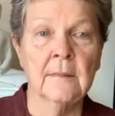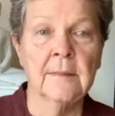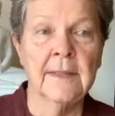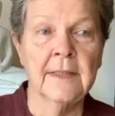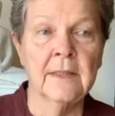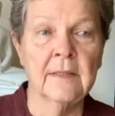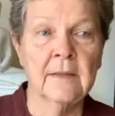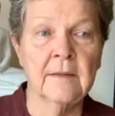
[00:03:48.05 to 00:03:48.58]

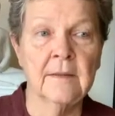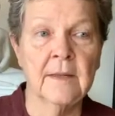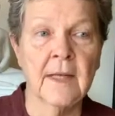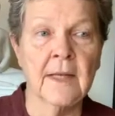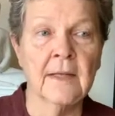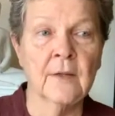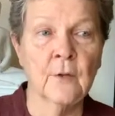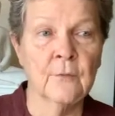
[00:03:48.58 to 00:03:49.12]
And
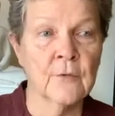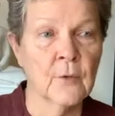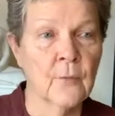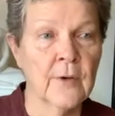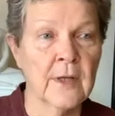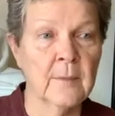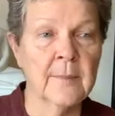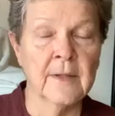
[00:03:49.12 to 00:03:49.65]
not
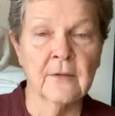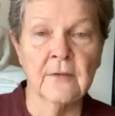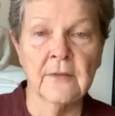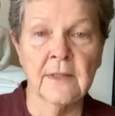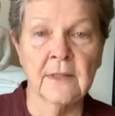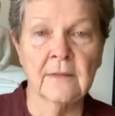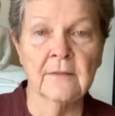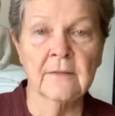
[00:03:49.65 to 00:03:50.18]
overwhelm
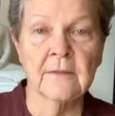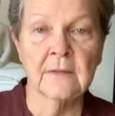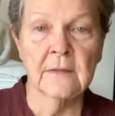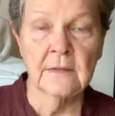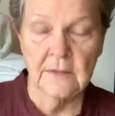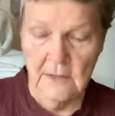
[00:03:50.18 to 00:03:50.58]
ourselves,